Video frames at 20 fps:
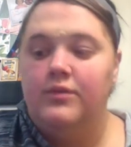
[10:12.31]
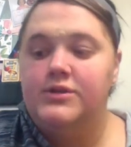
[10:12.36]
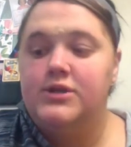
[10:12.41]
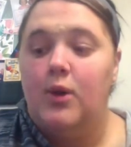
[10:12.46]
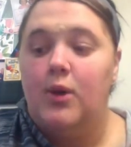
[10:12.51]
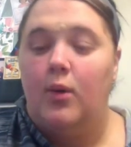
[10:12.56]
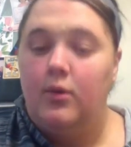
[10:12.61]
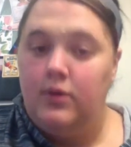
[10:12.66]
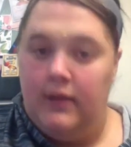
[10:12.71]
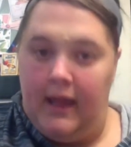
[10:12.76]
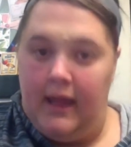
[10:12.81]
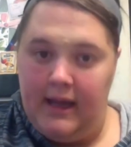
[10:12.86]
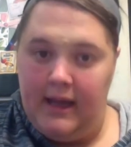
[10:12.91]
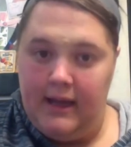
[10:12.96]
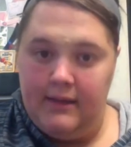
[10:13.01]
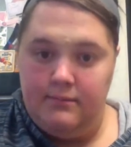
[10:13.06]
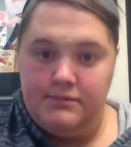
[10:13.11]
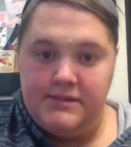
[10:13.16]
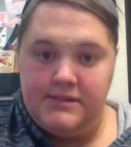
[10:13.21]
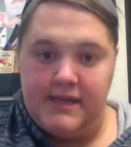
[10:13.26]
So like
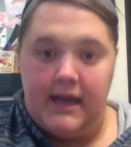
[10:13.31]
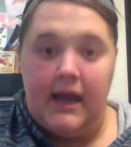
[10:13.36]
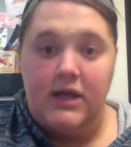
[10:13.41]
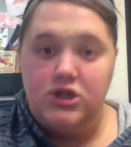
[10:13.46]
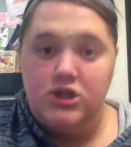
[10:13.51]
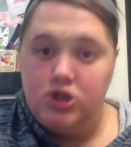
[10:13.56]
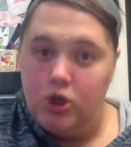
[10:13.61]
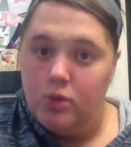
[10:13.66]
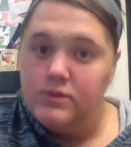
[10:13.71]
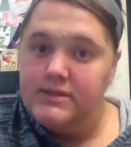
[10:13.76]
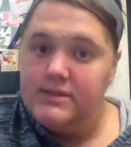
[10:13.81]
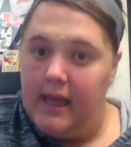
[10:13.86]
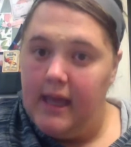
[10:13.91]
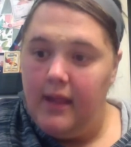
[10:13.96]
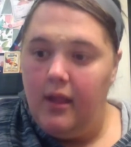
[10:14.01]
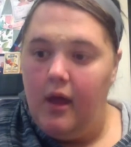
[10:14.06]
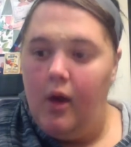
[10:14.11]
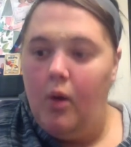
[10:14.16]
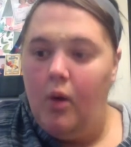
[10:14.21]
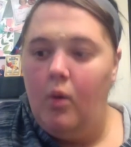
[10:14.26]
I said, I chose
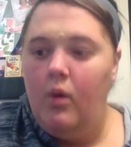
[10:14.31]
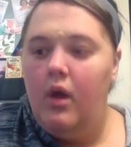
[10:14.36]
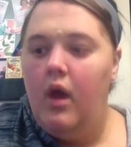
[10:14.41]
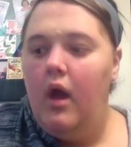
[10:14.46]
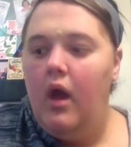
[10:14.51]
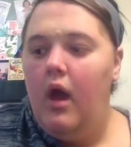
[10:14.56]
yellow,